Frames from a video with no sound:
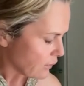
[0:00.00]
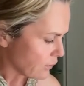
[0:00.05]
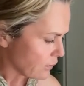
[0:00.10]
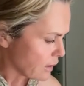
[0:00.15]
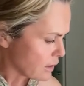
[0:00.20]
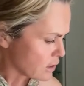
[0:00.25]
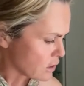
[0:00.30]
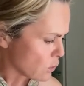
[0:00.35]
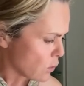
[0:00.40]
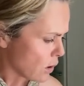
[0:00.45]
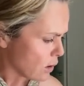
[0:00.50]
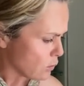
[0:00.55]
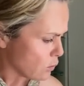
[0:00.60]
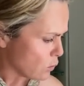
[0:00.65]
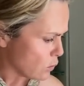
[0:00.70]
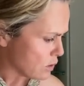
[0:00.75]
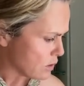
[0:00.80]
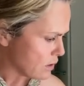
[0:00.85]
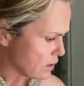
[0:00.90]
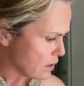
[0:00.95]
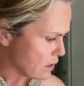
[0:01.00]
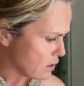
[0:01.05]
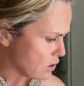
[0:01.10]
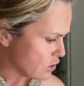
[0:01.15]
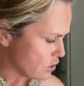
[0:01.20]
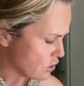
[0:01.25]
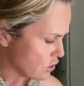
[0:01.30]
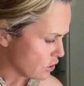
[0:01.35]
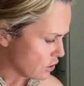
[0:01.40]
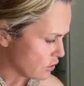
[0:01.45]
this one was the
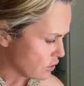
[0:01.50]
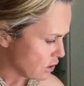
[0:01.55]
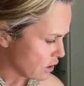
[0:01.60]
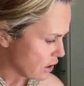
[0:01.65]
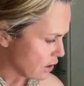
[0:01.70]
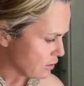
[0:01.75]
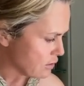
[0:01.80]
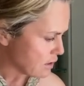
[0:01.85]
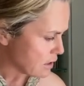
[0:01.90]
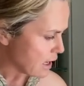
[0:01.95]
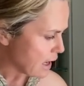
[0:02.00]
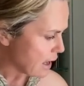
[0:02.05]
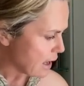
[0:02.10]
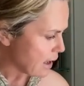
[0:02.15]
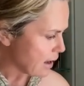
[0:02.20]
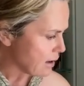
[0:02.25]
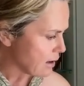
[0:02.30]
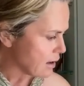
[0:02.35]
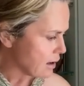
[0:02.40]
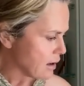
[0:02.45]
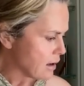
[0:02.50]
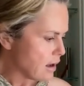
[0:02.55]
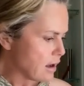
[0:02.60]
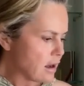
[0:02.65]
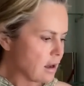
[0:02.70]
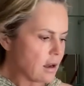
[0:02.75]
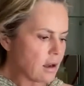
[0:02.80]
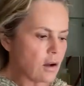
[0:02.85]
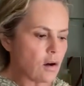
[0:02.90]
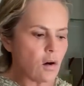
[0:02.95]
Studio 10
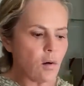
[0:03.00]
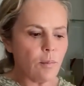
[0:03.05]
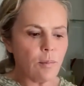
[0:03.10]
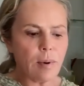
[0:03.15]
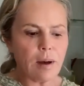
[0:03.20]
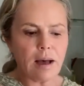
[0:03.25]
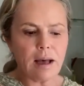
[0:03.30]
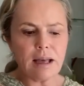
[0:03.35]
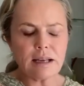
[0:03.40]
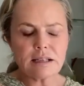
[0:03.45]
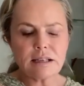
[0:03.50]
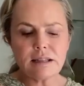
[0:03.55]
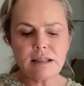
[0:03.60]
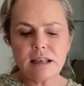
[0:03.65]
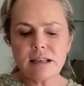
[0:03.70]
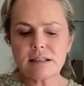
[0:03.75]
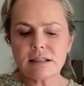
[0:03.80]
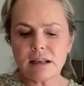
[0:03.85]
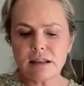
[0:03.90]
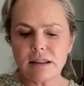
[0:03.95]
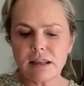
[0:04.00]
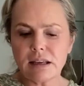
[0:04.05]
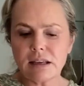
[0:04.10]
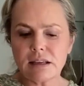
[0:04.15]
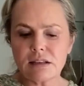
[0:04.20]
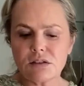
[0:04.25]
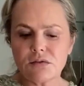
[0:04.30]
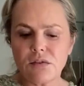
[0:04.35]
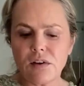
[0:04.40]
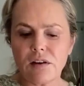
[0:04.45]
Compact. This, I think,
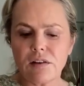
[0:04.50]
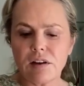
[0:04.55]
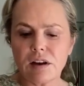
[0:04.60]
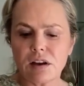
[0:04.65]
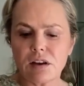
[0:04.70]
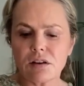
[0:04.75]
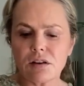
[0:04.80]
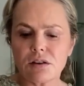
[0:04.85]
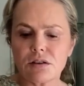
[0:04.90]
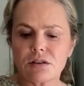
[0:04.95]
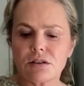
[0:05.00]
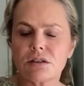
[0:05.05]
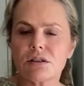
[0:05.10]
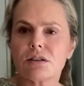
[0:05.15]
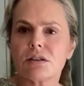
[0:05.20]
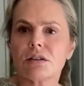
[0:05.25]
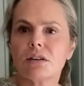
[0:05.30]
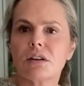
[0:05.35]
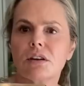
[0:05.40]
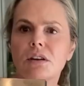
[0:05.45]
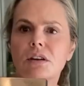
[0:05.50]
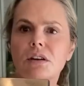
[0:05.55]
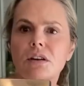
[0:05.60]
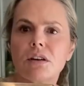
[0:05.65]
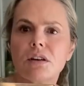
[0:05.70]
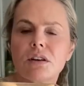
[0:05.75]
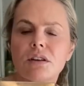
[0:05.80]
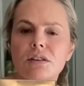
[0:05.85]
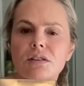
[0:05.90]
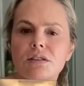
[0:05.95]
is very good.
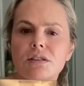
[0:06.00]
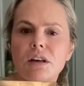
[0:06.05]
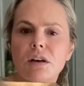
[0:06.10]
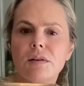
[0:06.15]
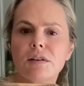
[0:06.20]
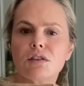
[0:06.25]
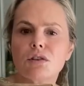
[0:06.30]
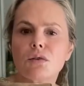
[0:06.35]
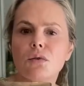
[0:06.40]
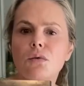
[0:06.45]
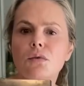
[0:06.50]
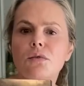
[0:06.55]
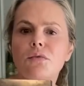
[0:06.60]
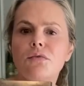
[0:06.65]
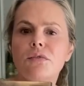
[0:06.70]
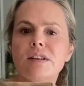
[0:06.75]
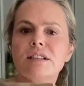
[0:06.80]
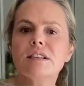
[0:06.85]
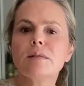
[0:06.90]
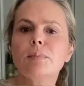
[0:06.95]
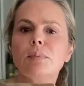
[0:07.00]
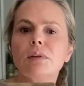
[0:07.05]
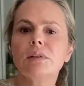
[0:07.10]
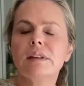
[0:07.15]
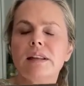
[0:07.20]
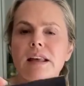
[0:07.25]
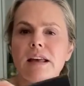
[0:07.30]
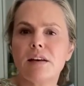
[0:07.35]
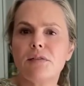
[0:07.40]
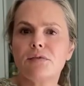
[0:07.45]
So it's called Visible
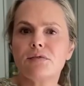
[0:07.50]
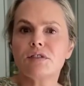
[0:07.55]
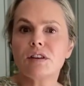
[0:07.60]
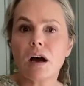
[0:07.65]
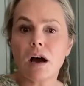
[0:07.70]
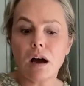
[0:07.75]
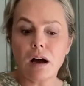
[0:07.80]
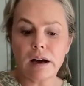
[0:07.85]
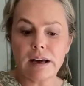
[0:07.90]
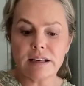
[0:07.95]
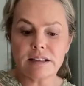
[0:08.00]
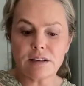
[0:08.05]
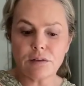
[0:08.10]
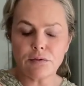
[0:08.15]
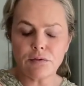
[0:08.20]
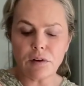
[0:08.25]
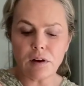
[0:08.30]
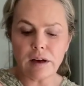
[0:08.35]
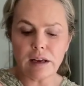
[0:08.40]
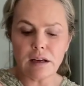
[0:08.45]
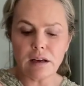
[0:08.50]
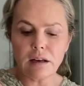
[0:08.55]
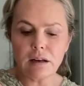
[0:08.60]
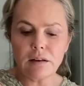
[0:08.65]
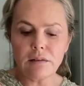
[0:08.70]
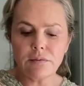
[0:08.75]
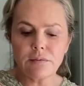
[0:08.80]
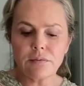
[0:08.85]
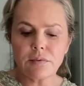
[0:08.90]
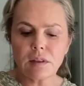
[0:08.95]
Lift Eye Definer.